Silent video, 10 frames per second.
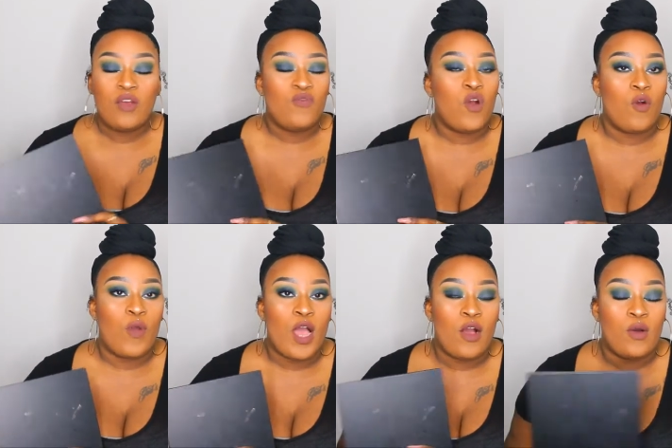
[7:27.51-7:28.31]
for a
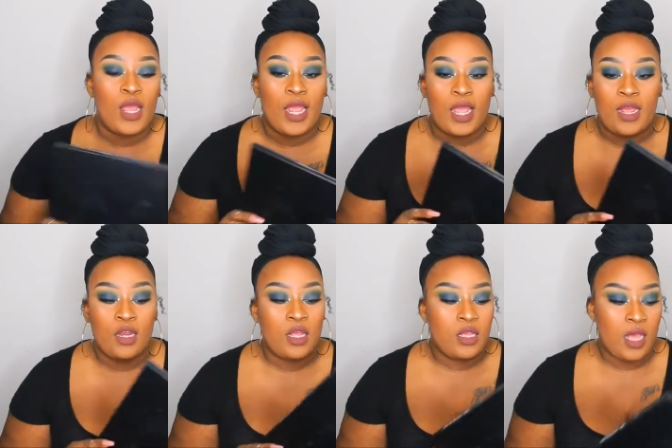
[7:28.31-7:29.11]
while
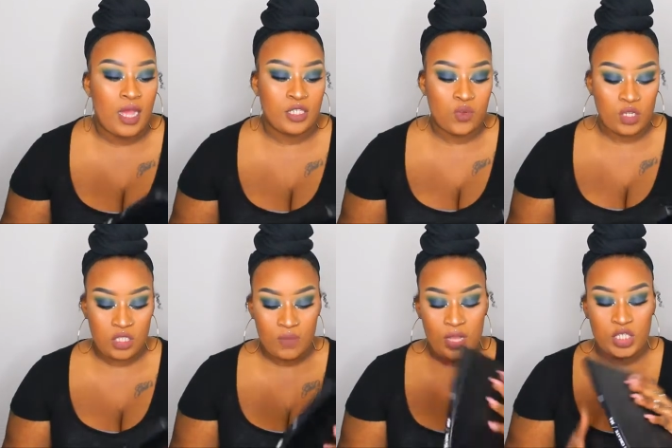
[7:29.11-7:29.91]
and yeah I just wanted
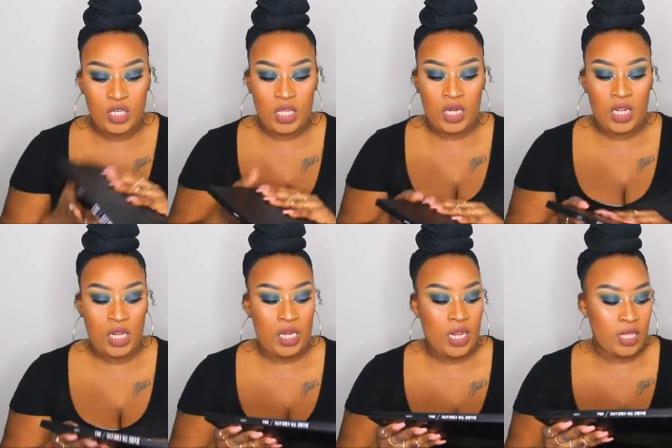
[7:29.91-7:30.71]
to mention in
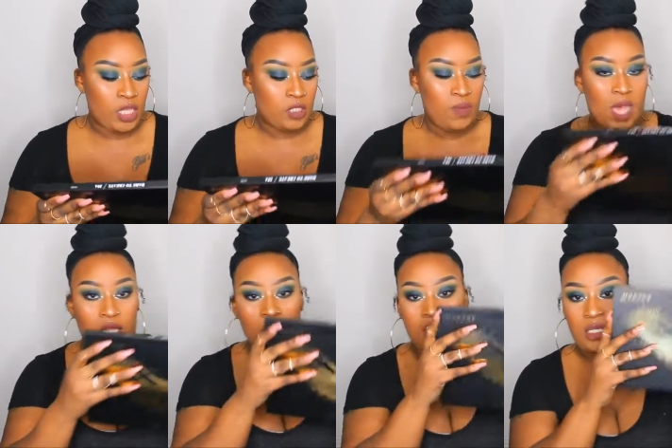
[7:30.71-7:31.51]
here and this
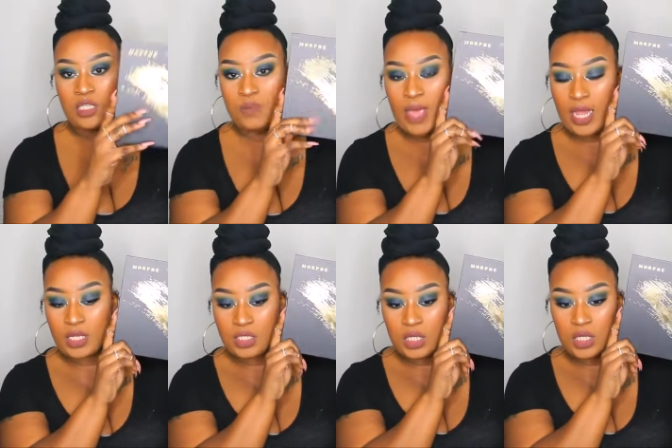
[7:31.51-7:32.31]
palette this
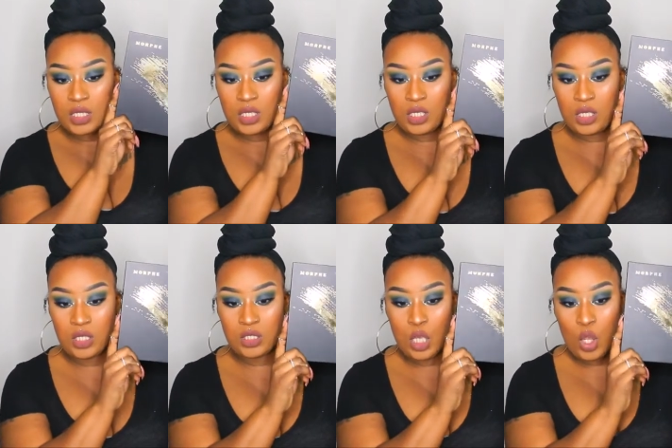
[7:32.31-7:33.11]
packaging
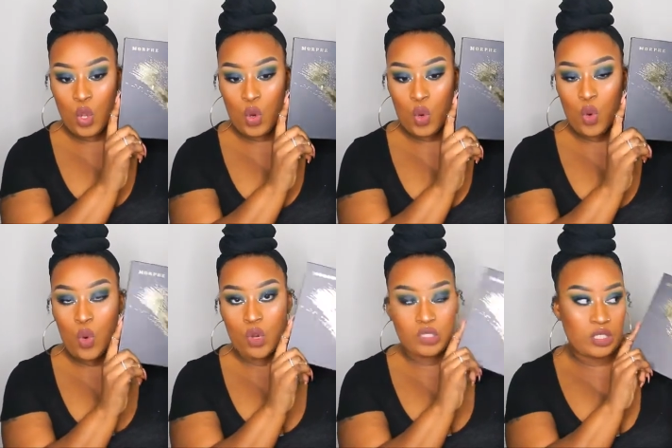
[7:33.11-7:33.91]
is
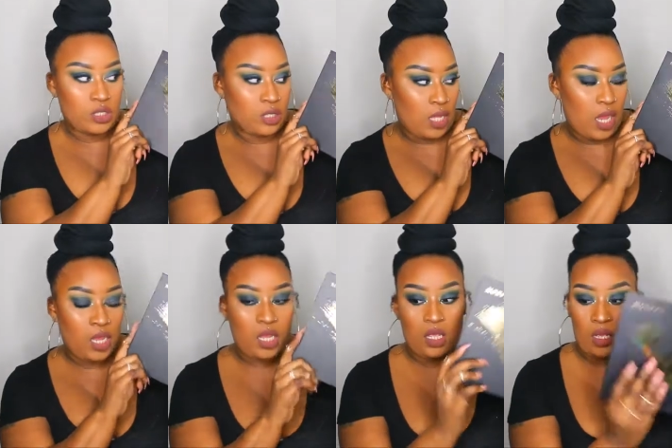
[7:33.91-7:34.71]
gorgeous like